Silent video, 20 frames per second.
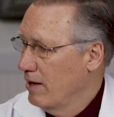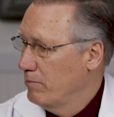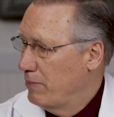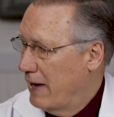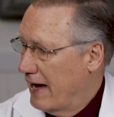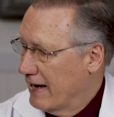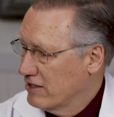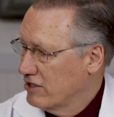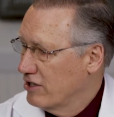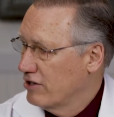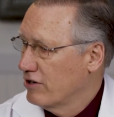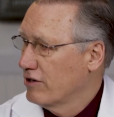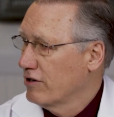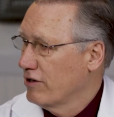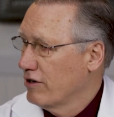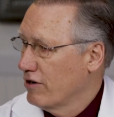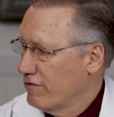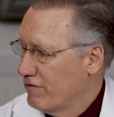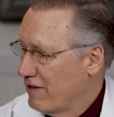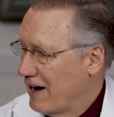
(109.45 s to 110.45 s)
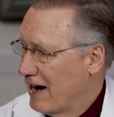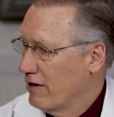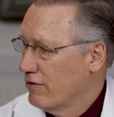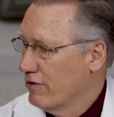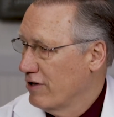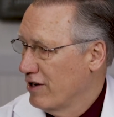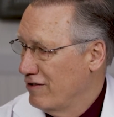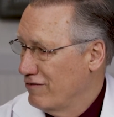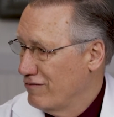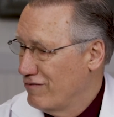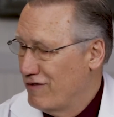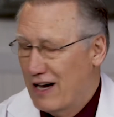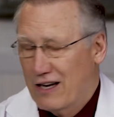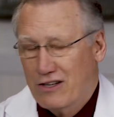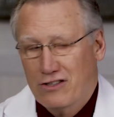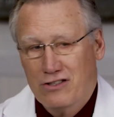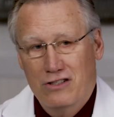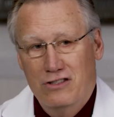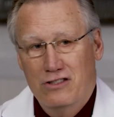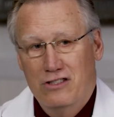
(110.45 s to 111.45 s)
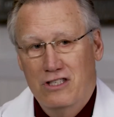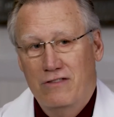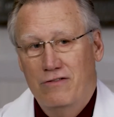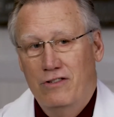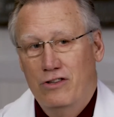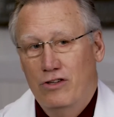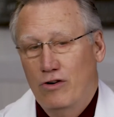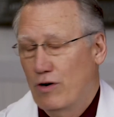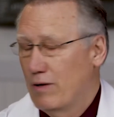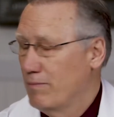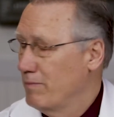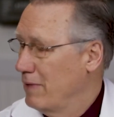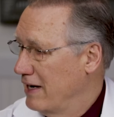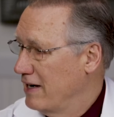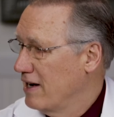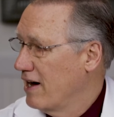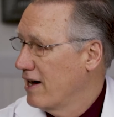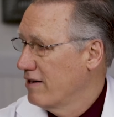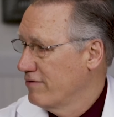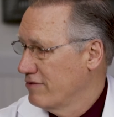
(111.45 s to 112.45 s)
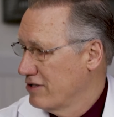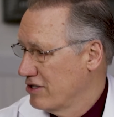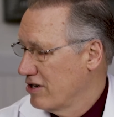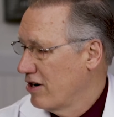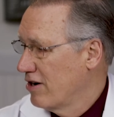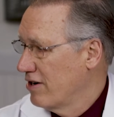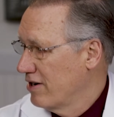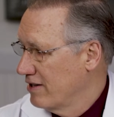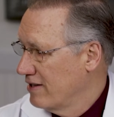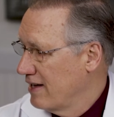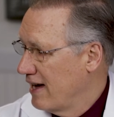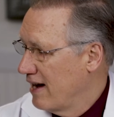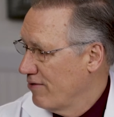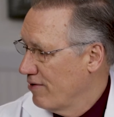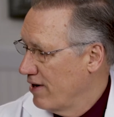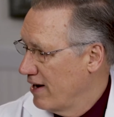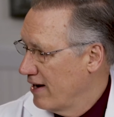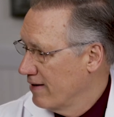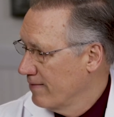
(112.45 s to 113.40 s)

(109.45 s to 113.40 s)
bacterial or viral infections, even though it may not have started that way.